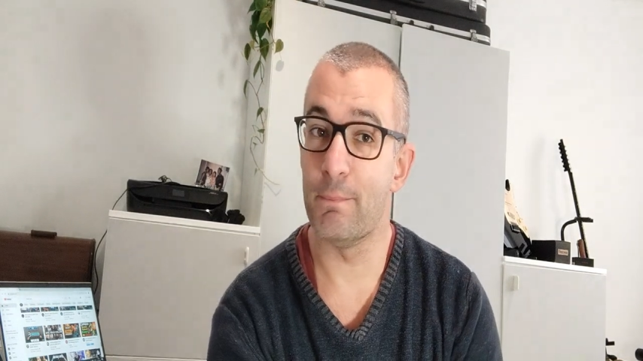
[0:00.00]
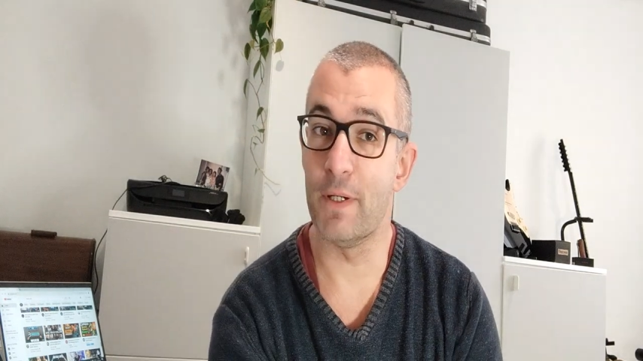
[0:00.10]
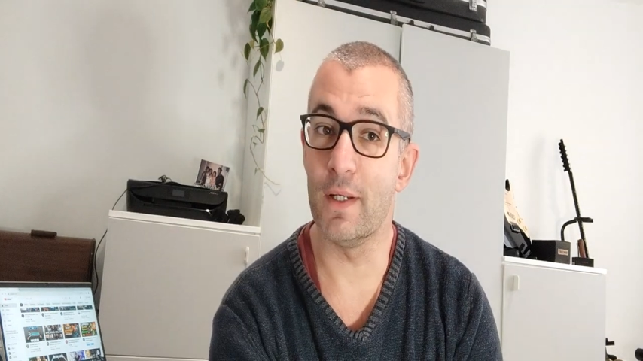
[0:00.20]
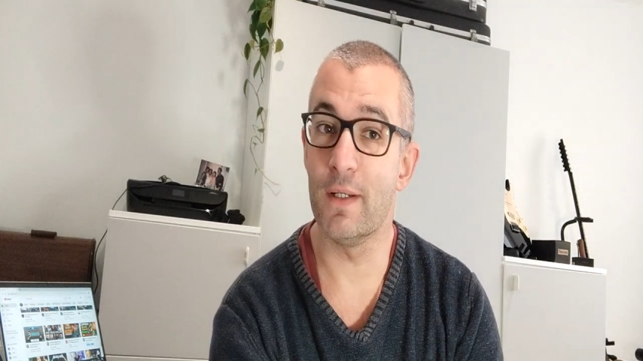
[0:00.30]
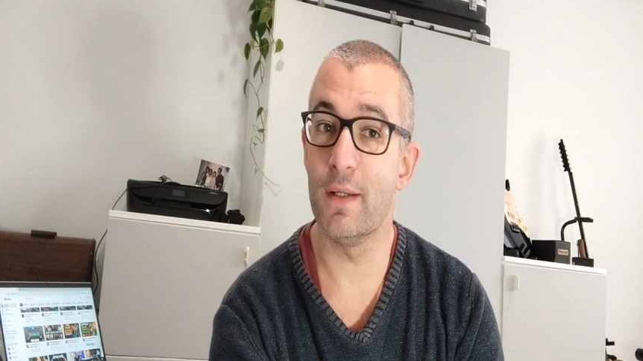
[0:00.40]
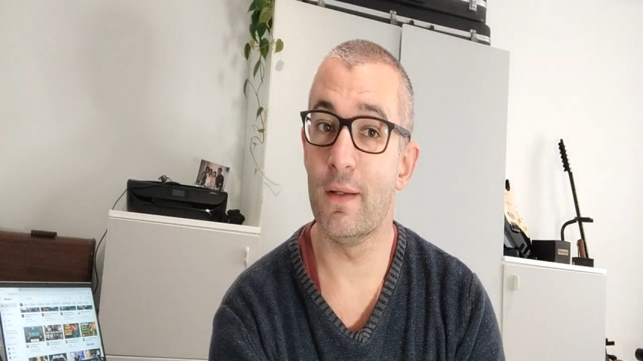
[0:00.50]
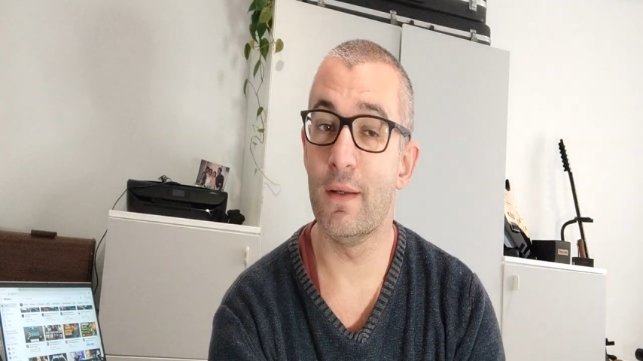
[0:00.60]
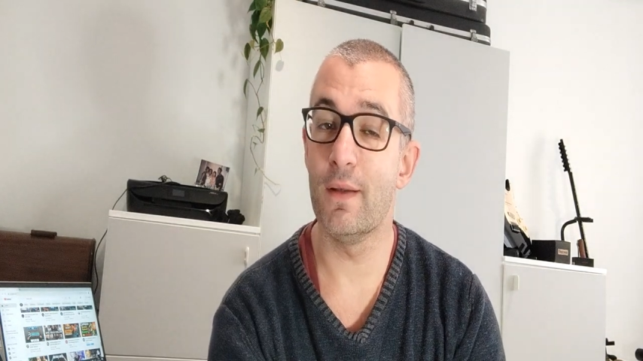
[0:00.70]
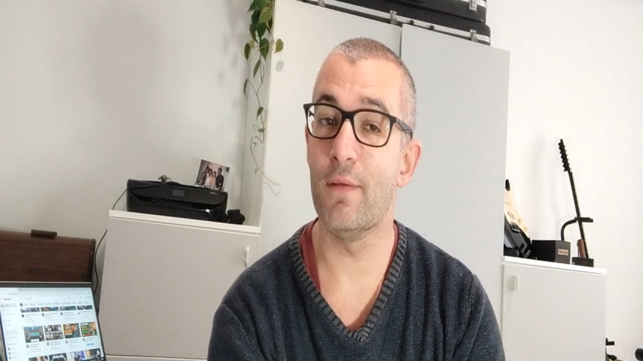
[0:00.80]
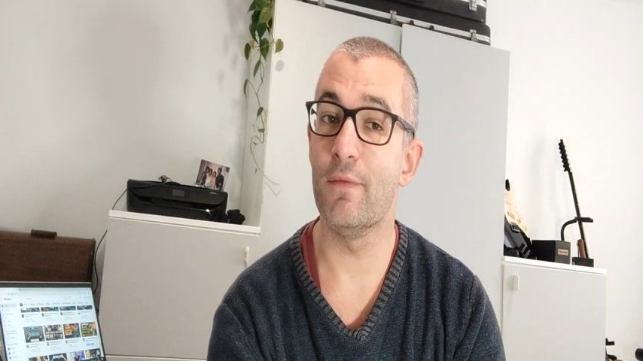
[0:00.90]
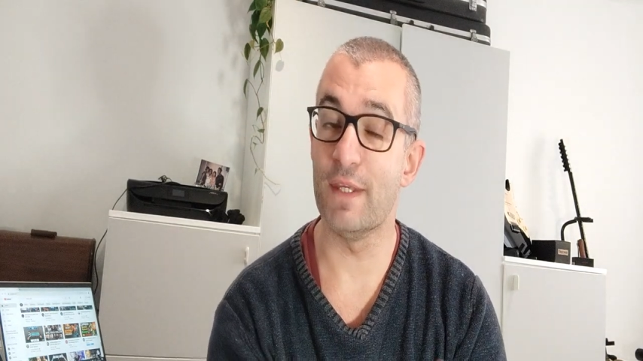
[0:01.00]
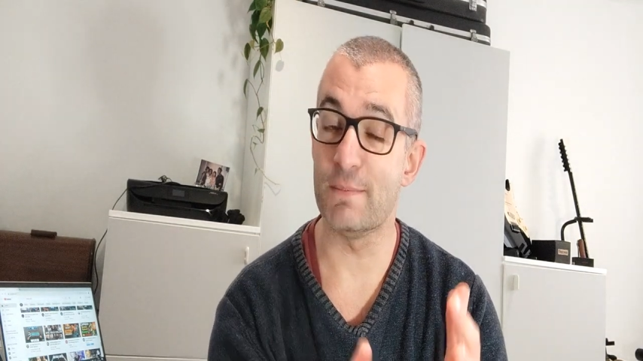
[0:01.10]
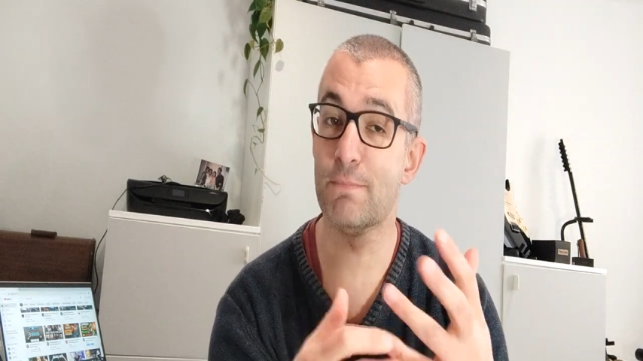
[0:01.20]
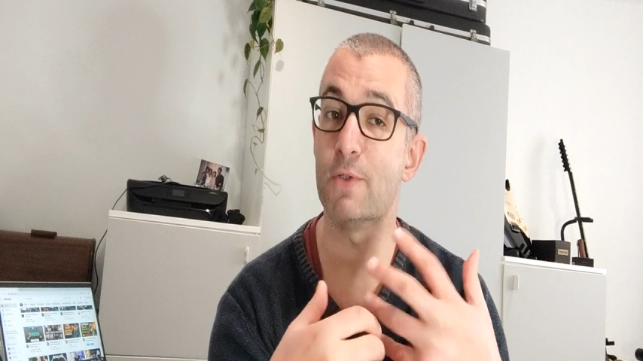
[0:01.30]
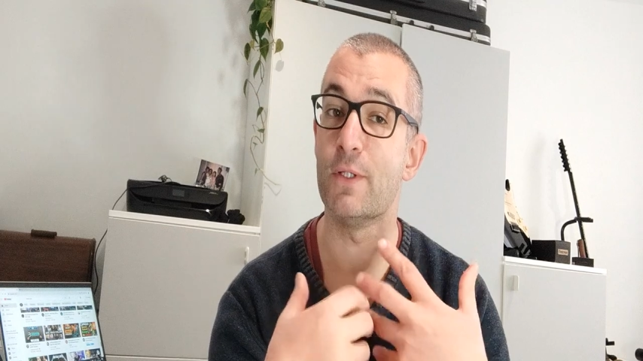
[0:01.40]
but it's
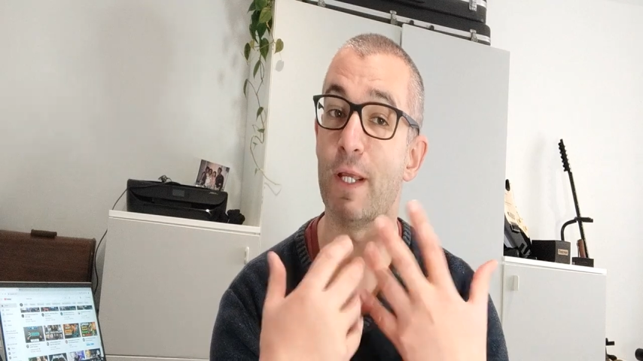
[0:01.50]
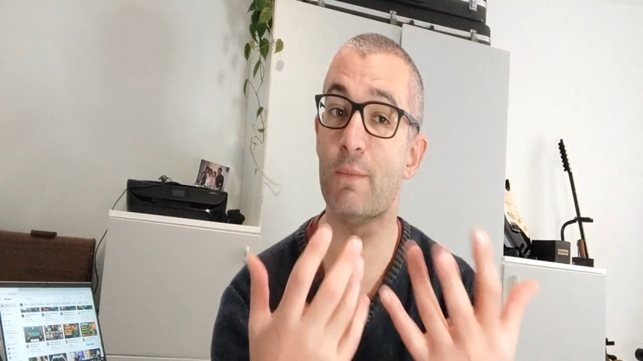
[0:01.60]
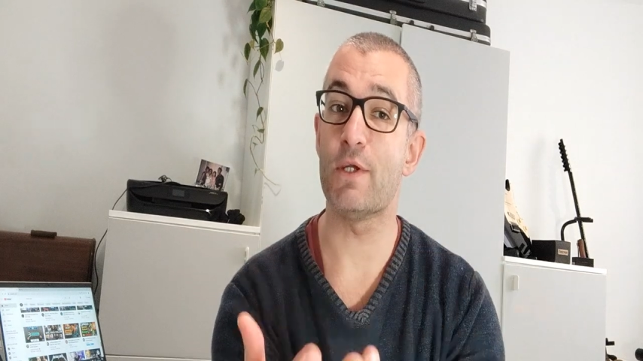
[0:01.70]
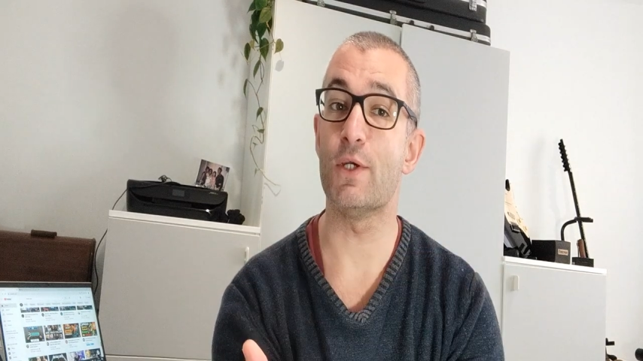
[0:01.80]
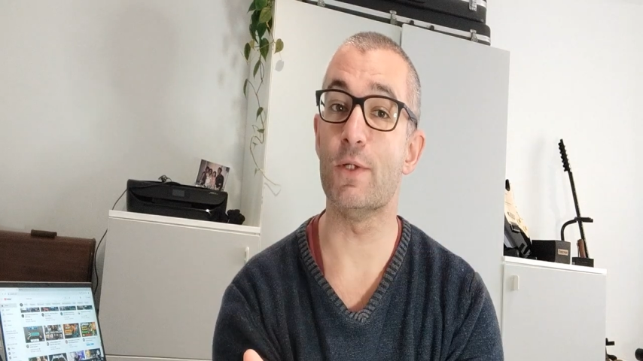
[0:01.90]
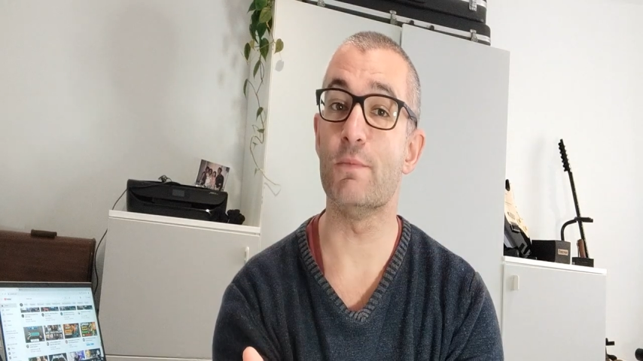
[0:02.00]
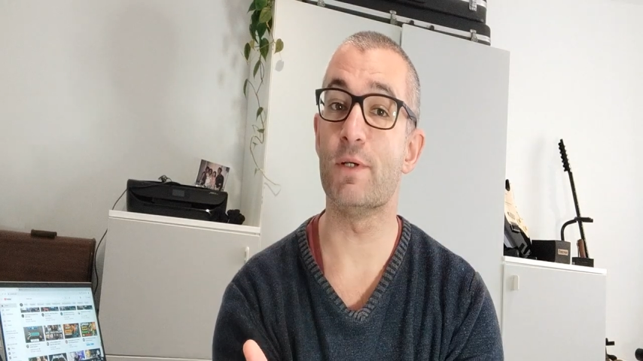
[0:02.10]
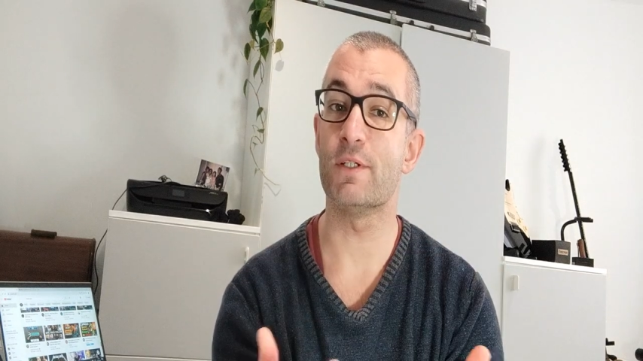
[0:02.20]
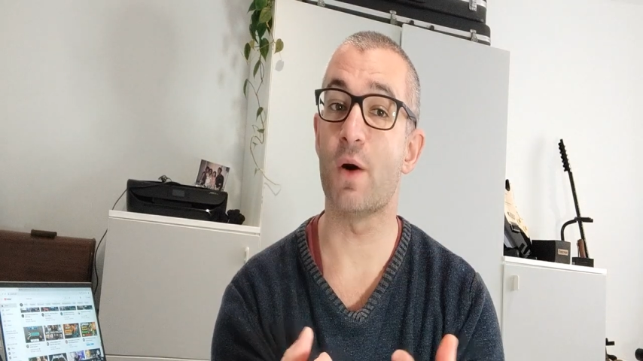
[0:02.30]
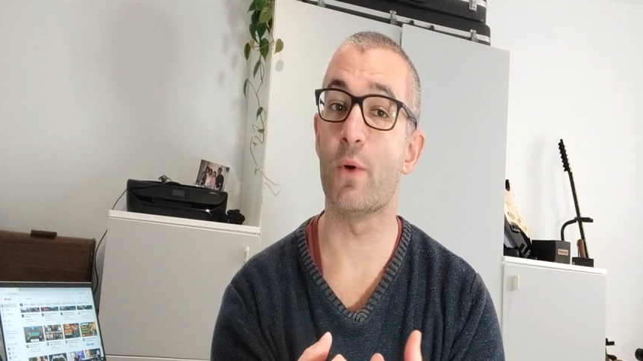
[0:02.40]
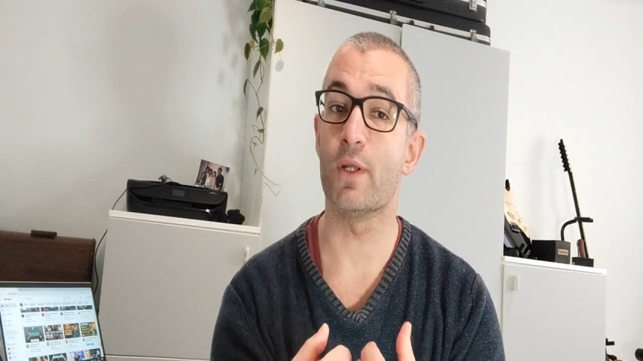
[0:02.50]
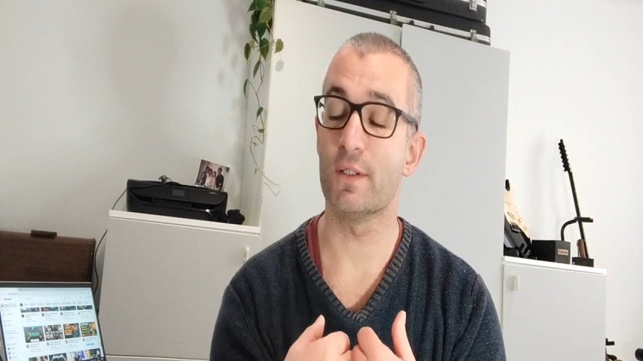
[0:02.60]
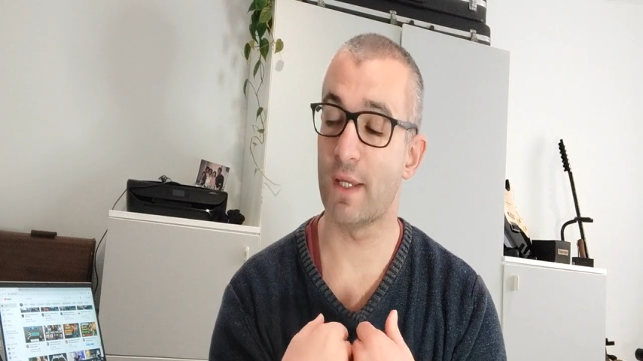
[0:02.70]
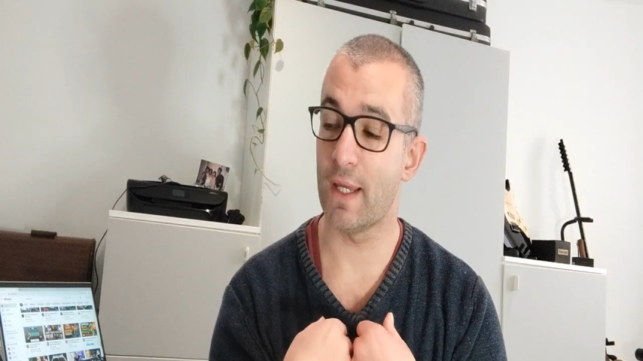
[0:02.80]
mostly going to be good because I want to